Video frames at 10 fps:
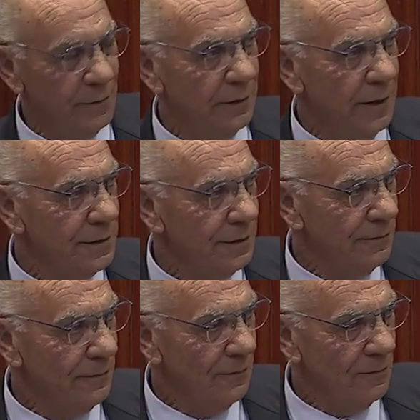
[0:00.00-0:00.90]
Muresk,
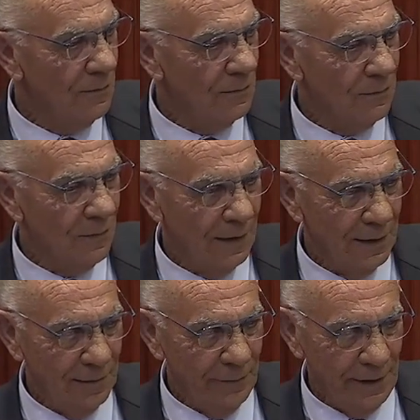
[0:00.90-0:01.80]

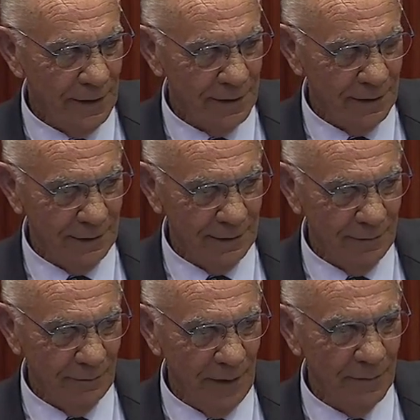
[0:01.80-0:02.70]
but as a
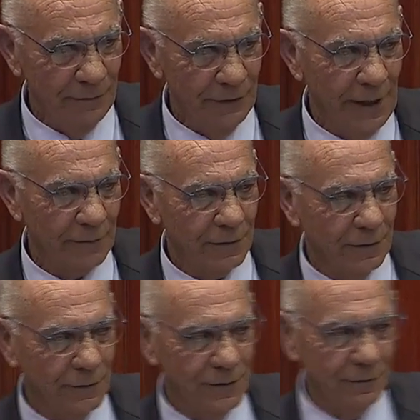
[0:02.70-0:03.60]
member for the
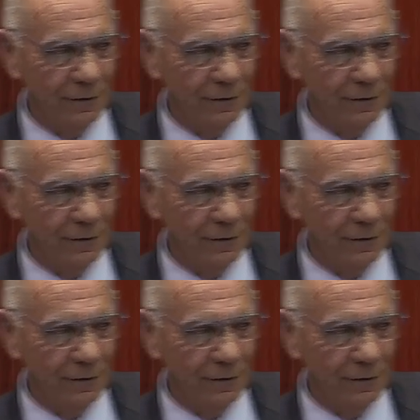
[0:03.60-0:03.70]
agriculture